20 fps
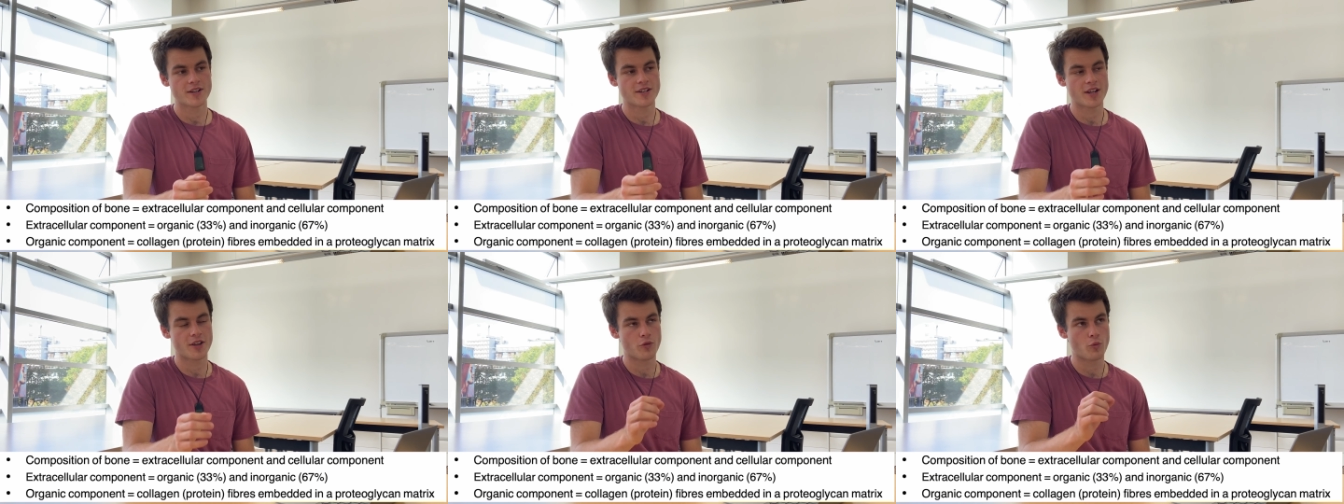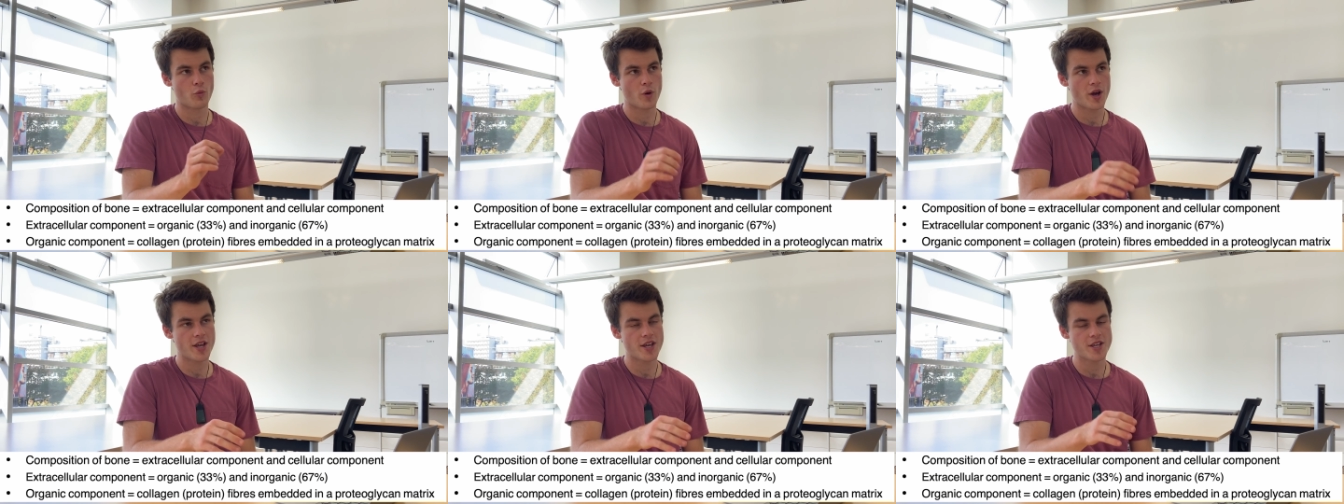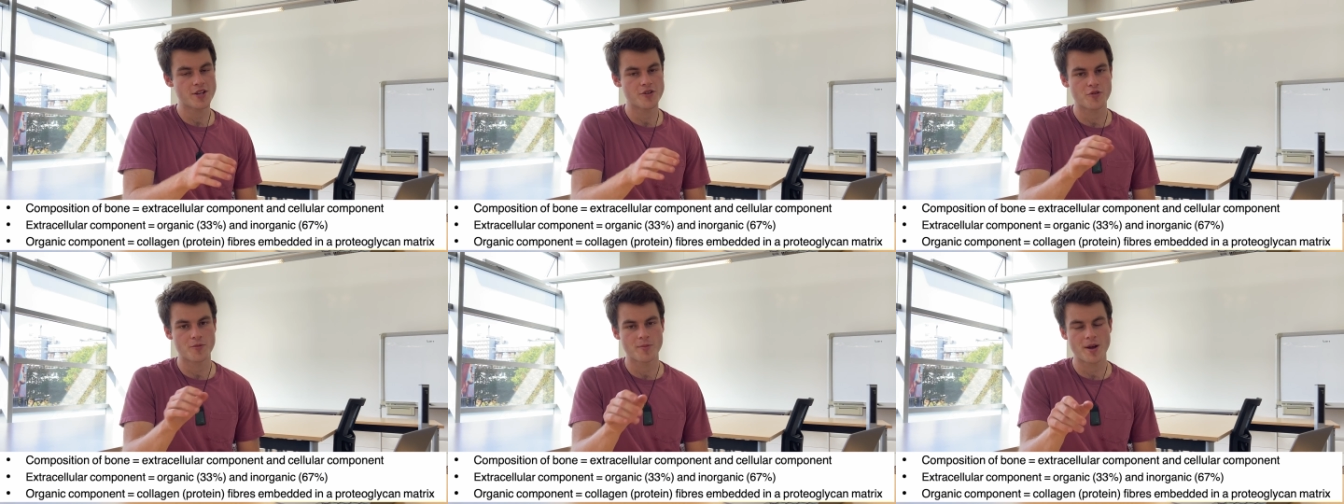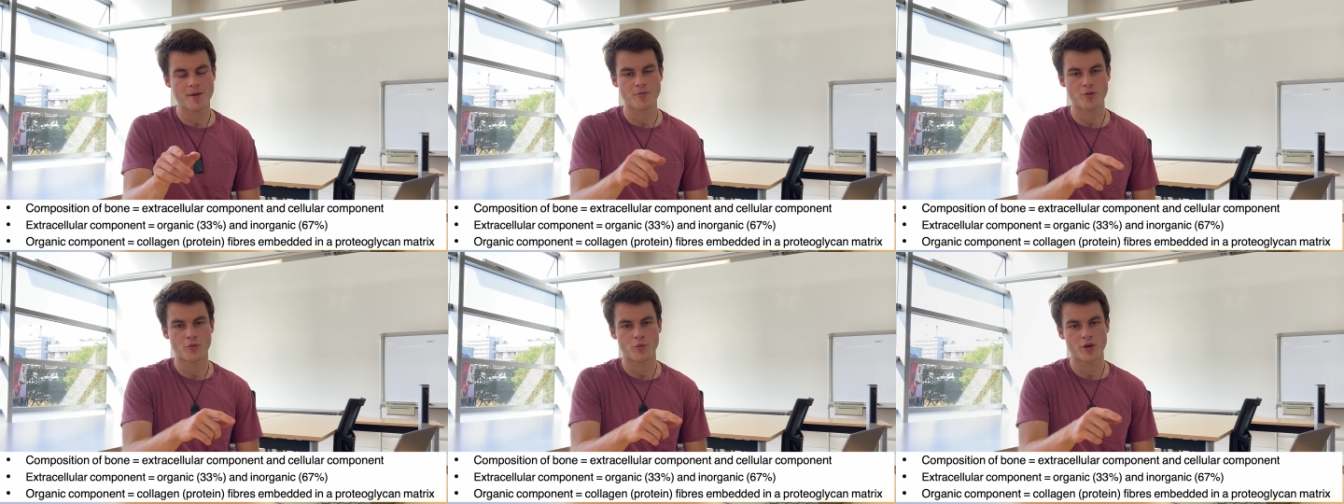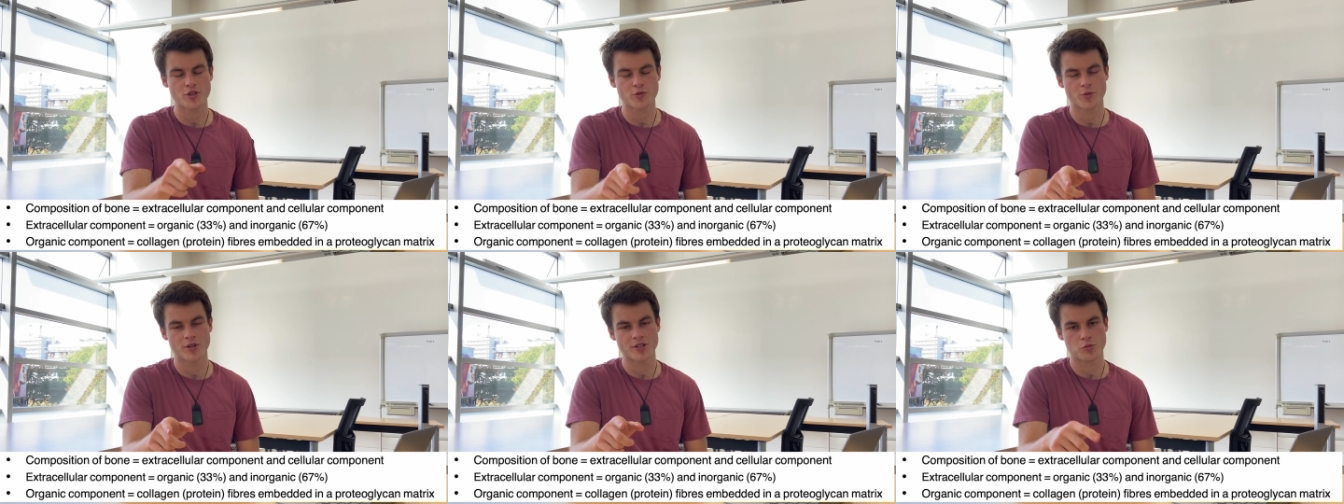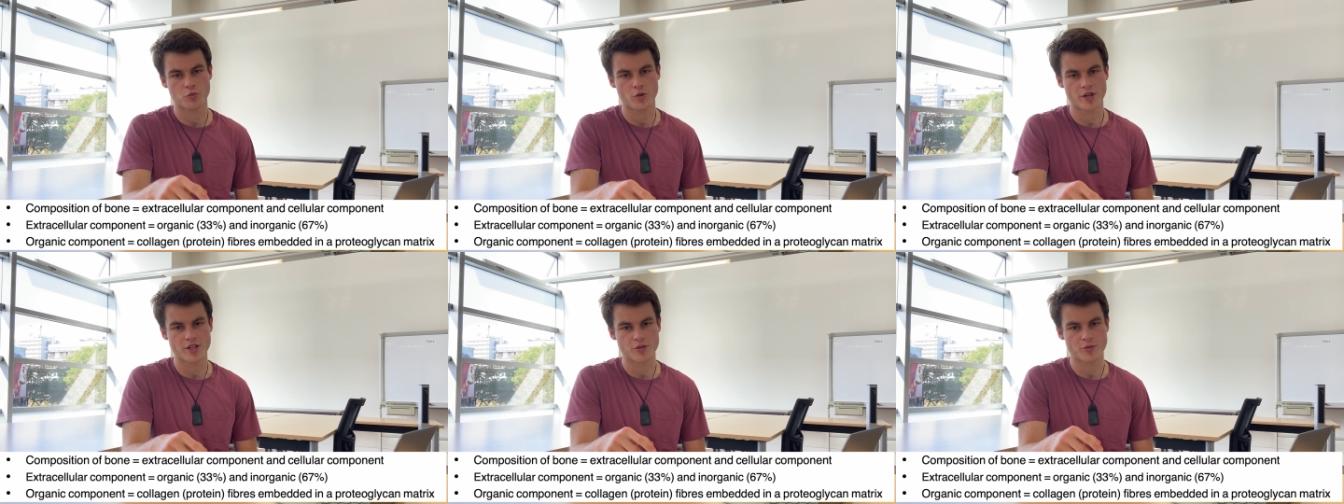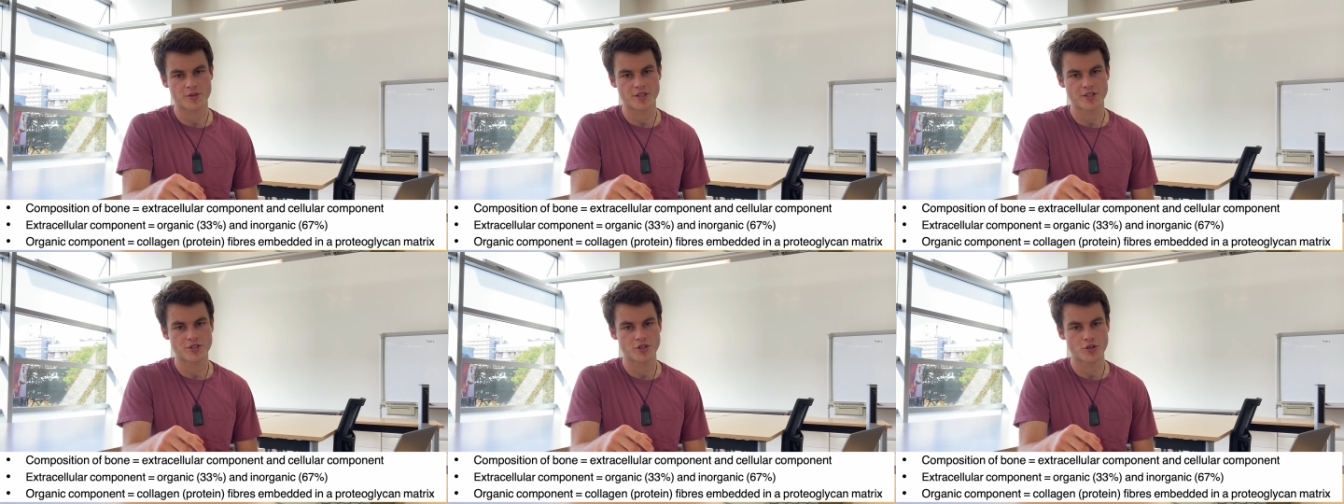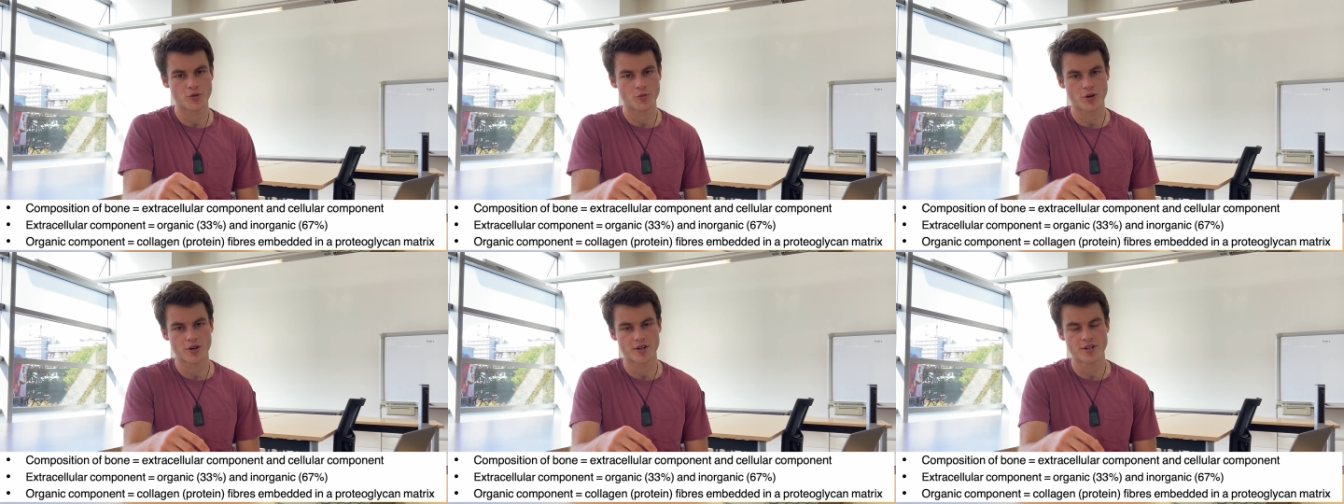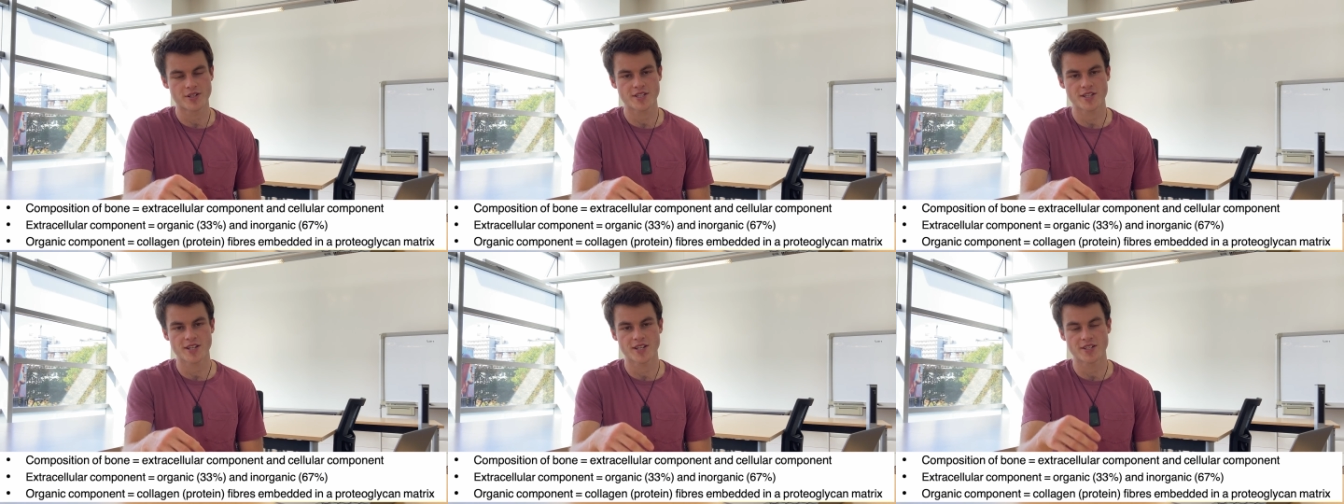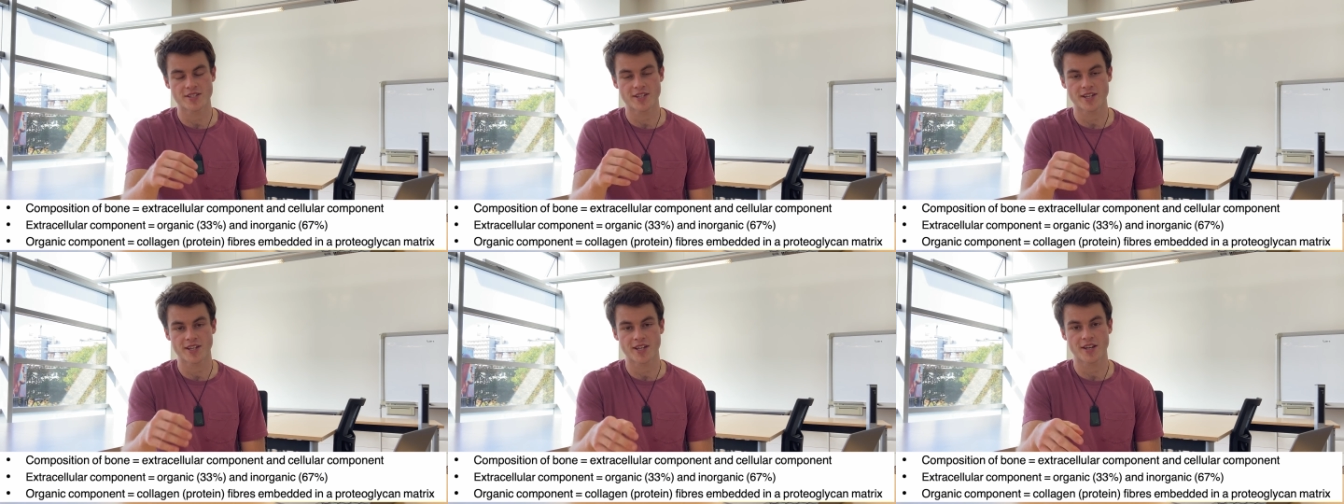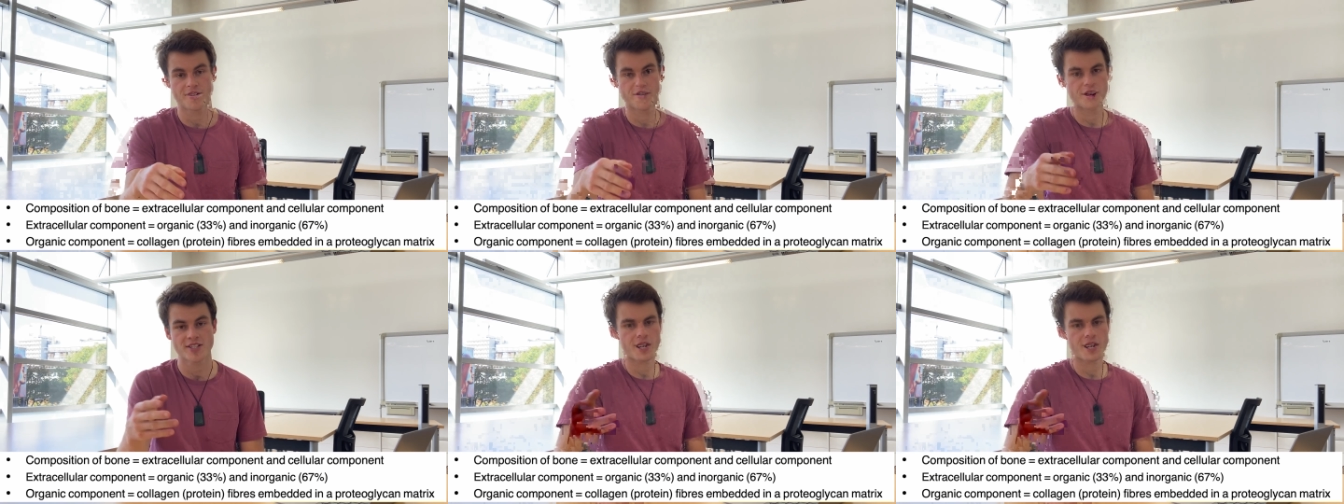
Now the way you remember which one's which with these two words is thinking of